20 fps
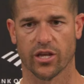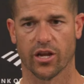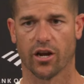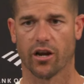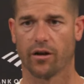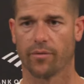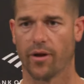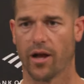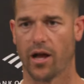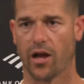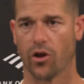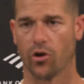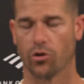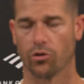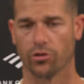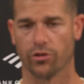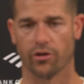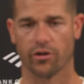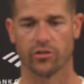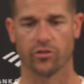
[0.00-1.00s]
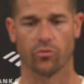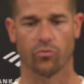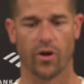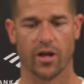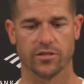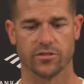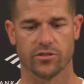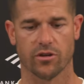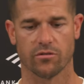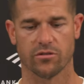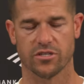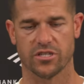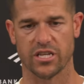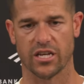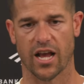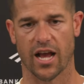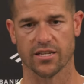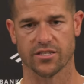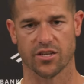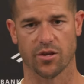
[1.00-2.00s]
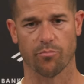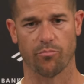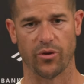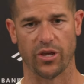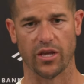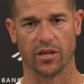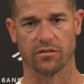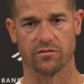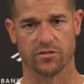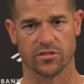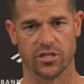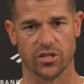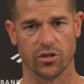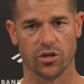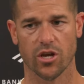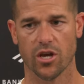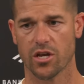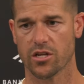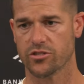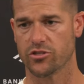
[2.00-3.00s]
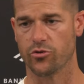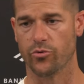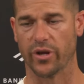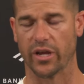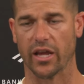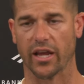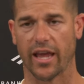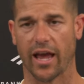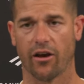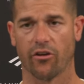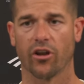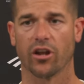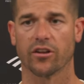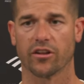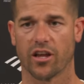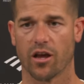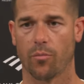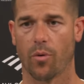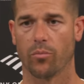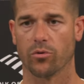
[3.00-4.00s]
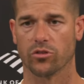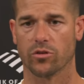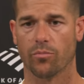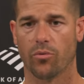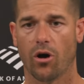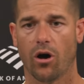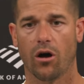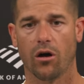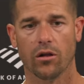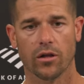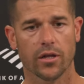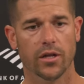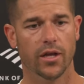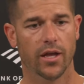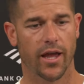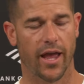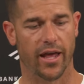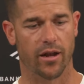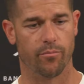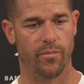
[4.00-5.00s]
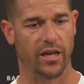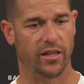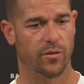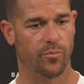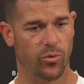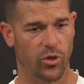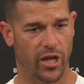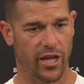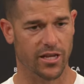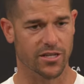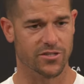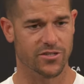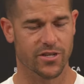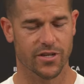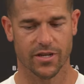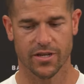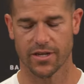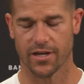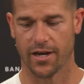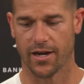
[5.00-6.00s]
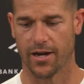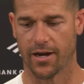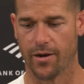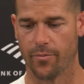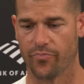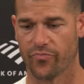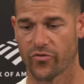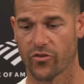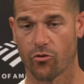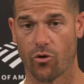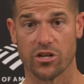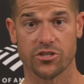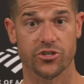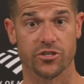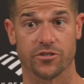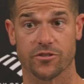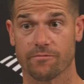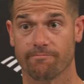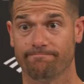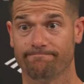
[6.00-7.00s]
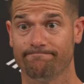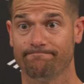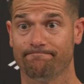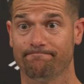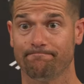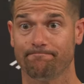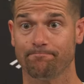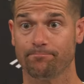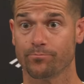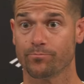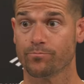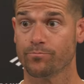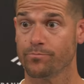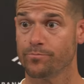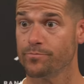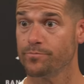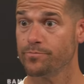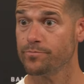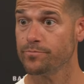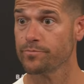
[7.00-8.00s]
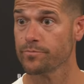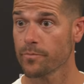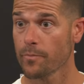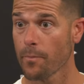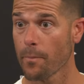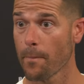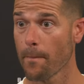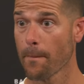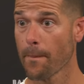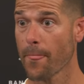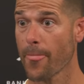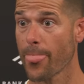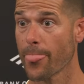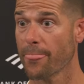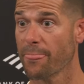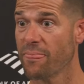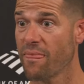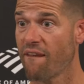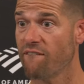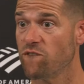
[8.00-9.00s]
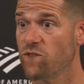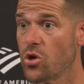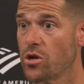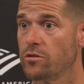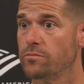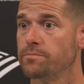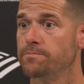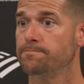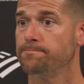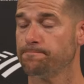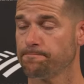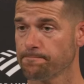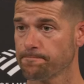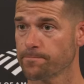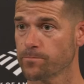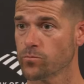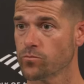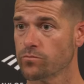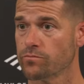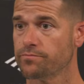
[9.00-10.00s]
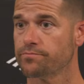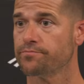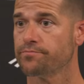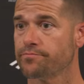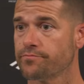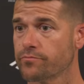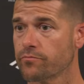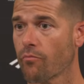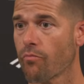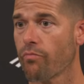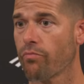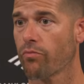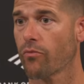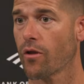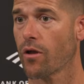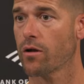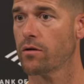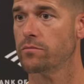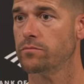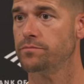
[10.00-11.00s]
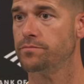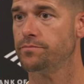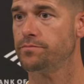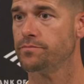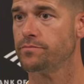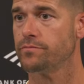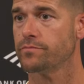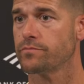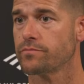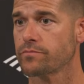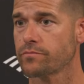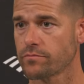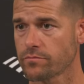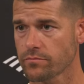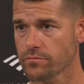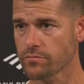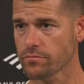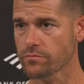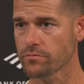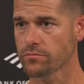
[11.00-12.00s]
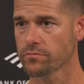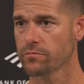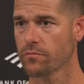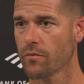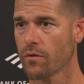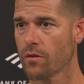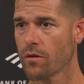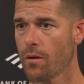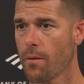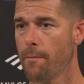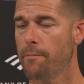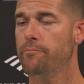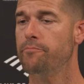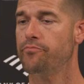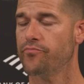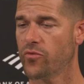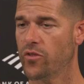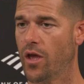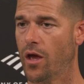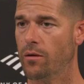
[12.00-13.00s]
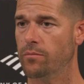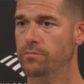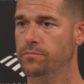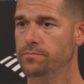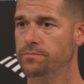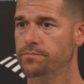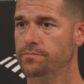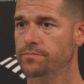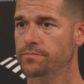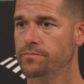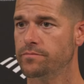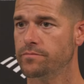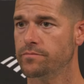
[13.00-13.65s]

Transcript: there uh, earlier in the red zone to see guys compete and see see who we can count on to come up with the ball and to make the plays. Um, questions, Dave? Uh, with the wide receiver background that you have, we've made a lot about Diontae and Adam and even